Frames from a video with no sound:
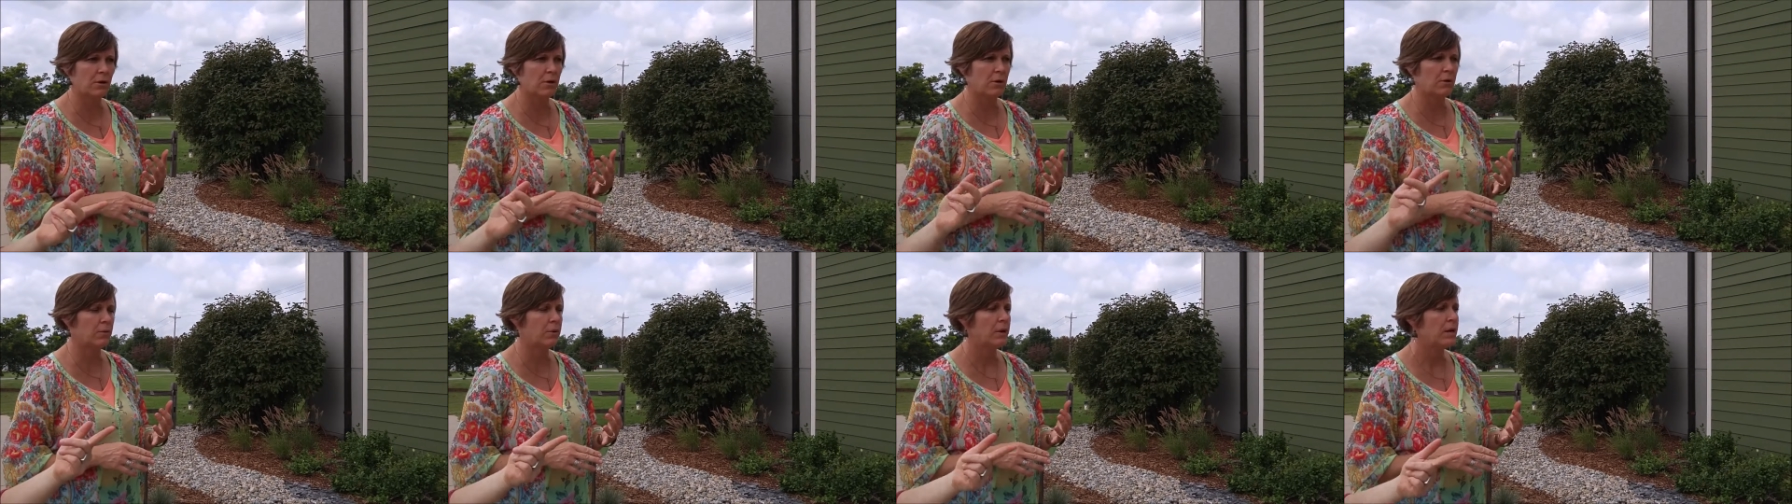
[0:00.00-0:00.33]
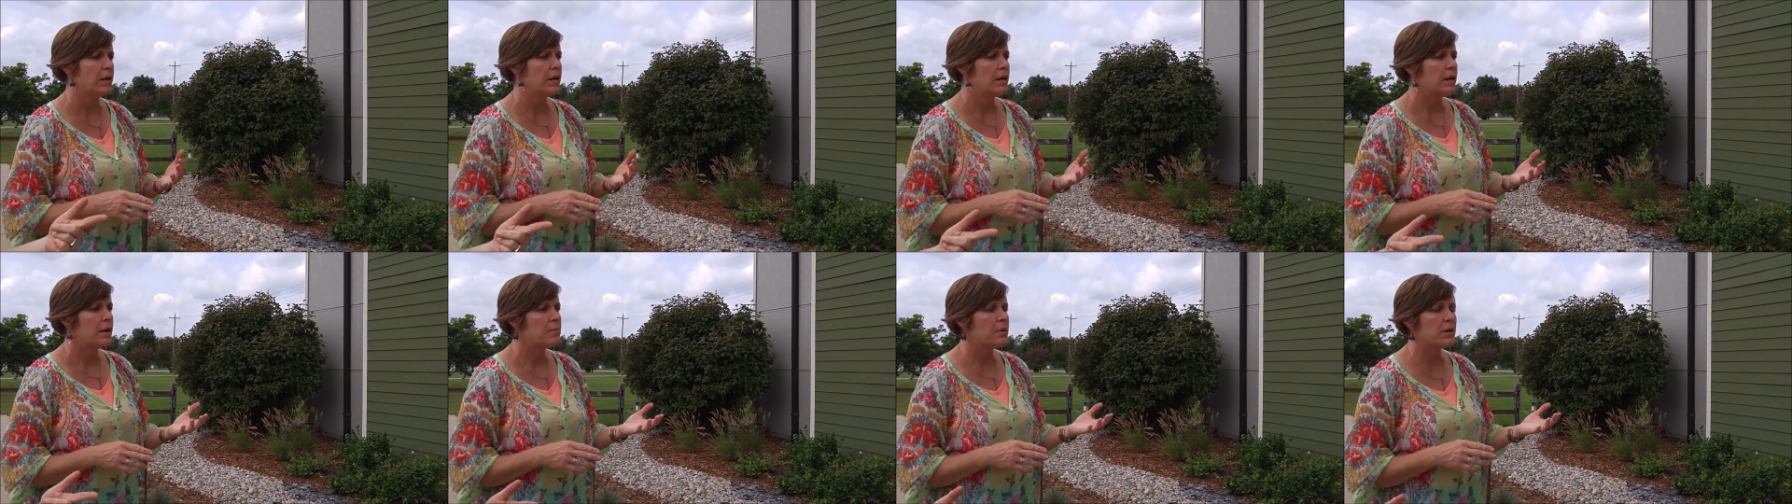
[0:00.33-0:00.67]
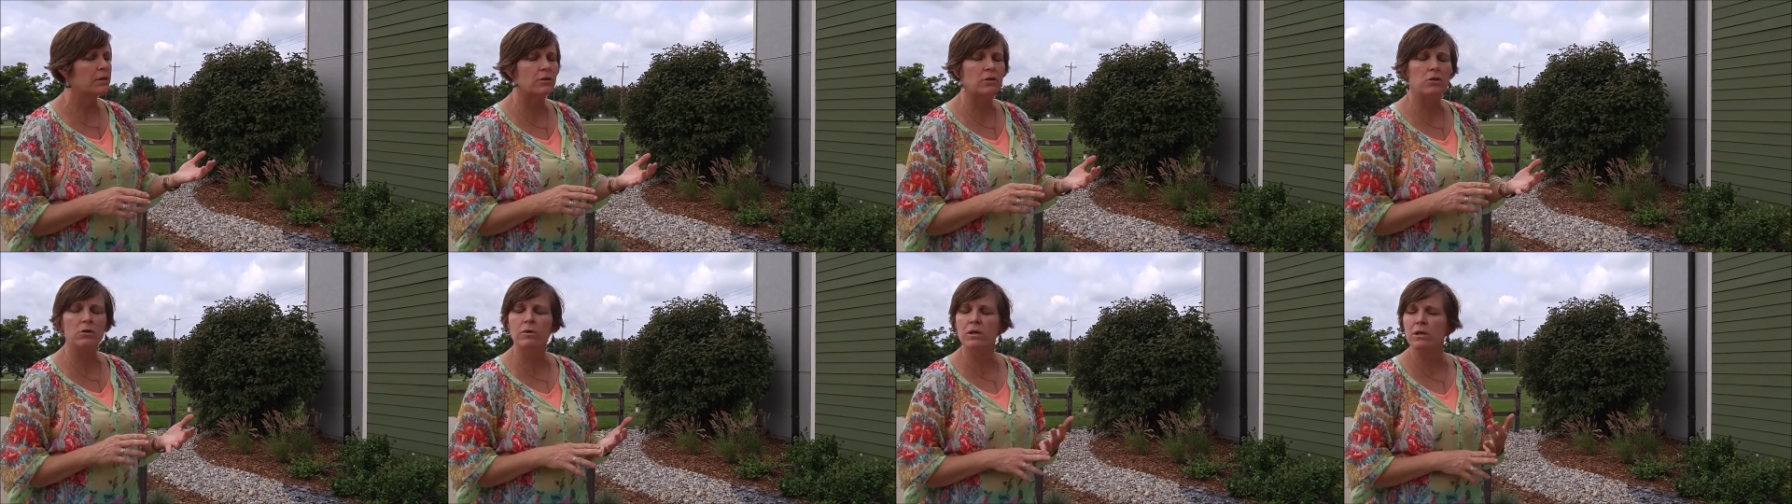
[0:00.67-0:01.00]
So.
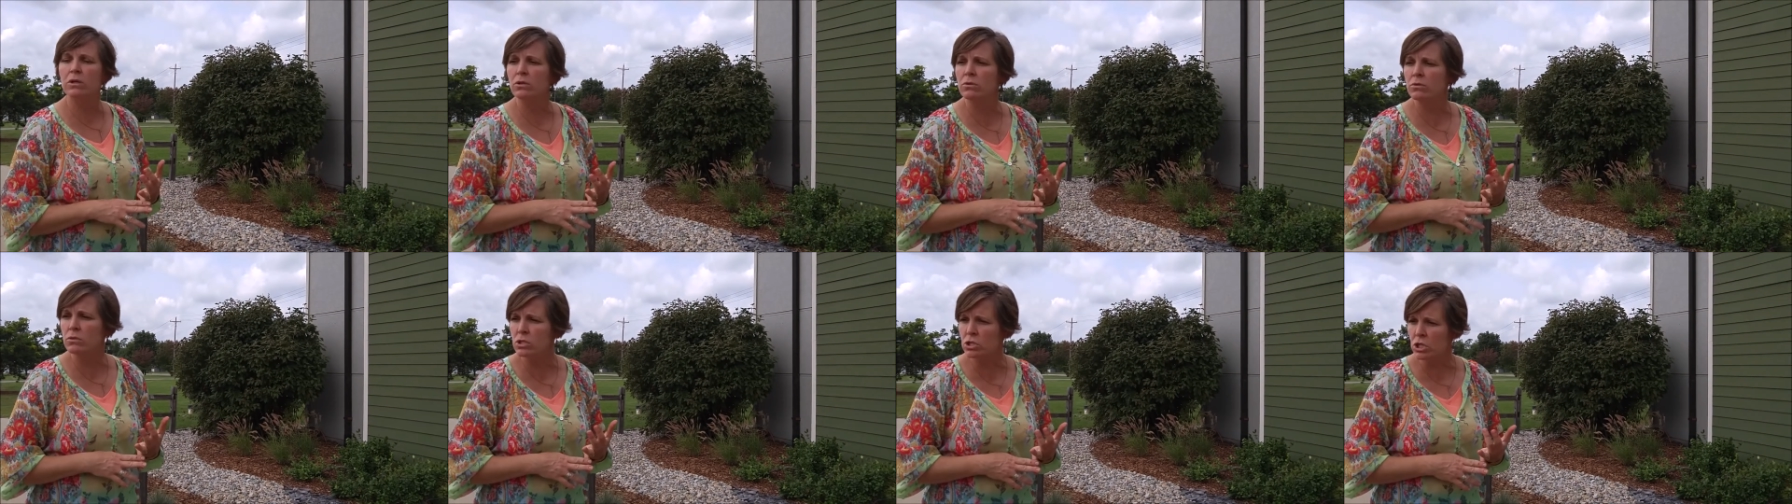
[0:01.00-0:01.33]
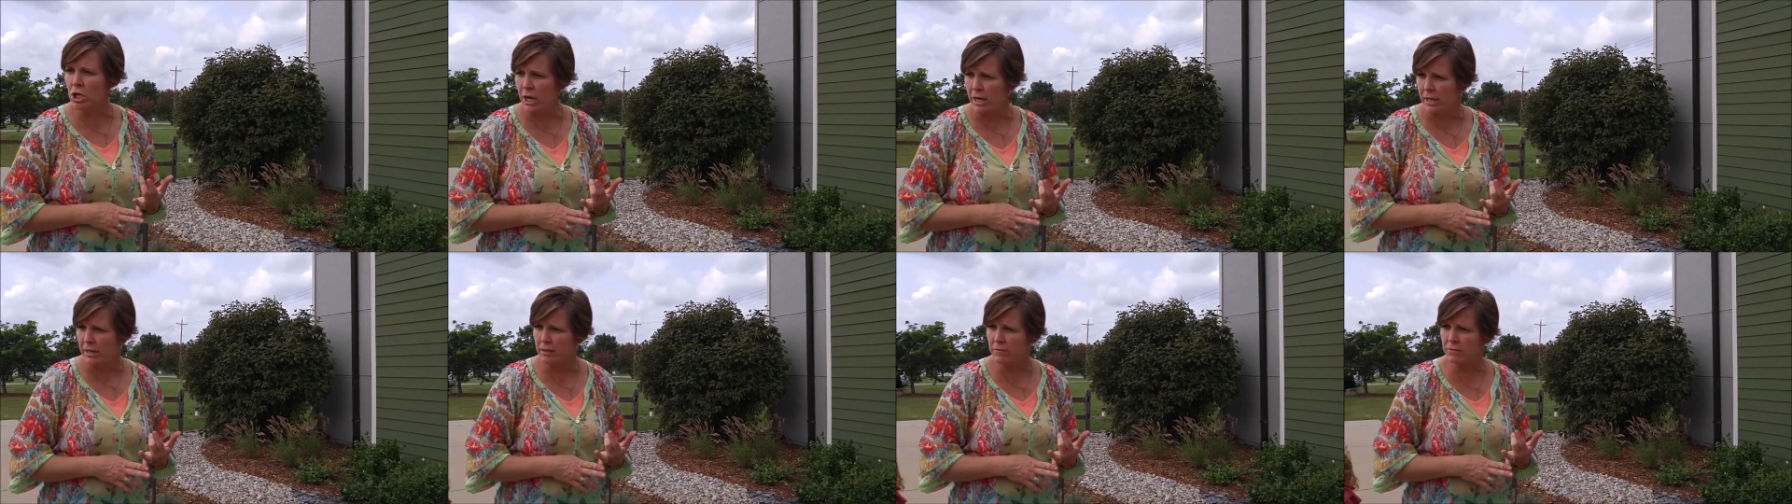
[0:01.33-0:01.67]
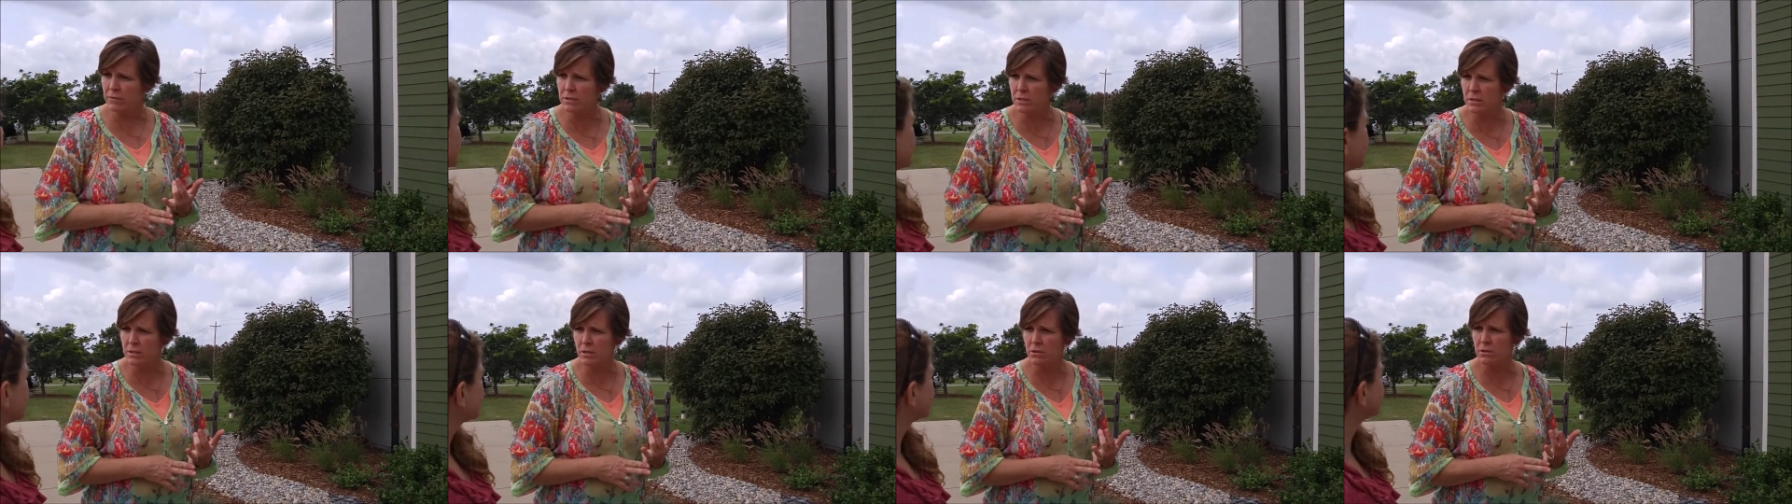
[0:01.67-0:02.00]
But you can use
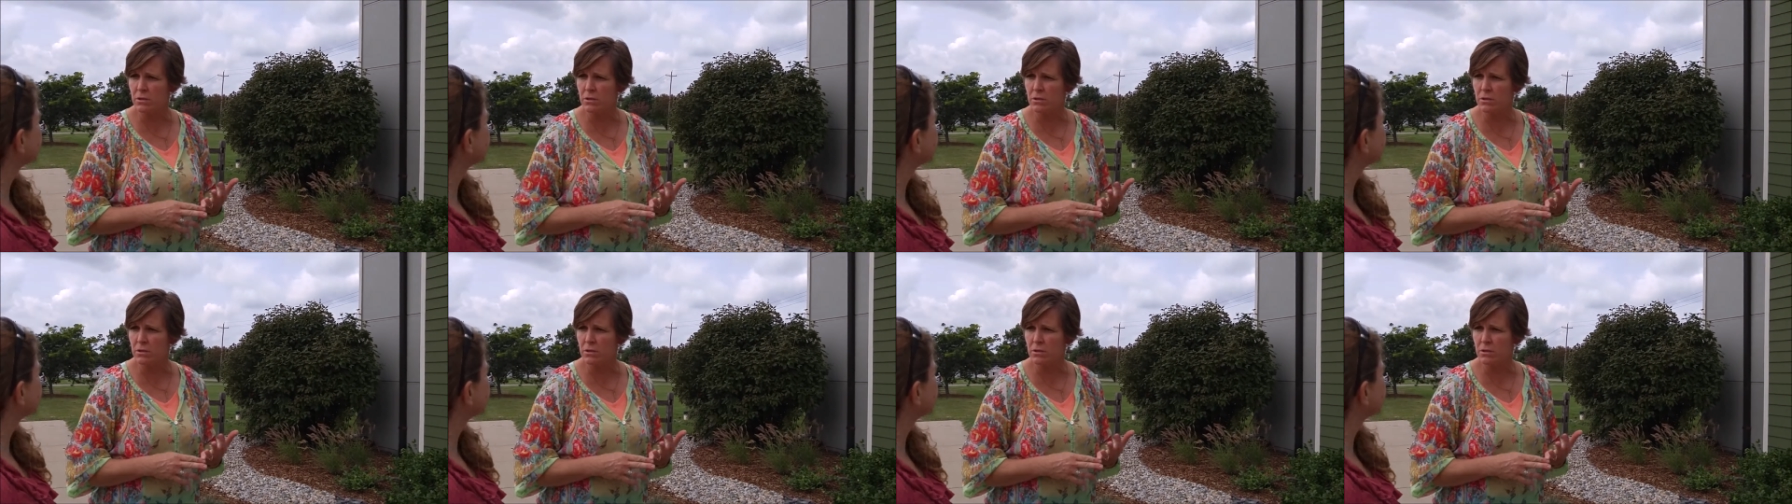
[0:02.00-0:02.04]
chives.